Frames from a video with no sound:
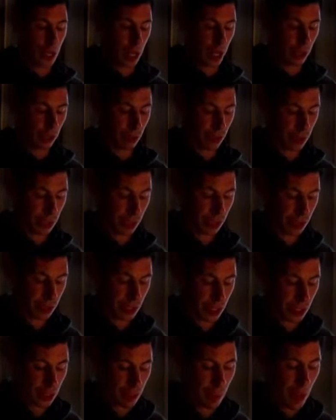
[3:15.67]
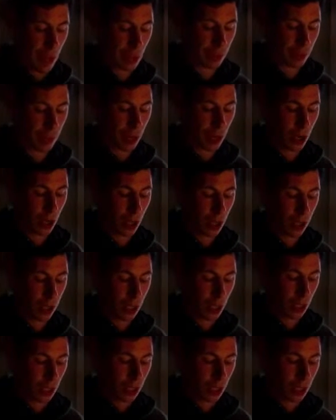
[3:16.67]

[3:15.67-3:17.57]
and you can still see the bottom card.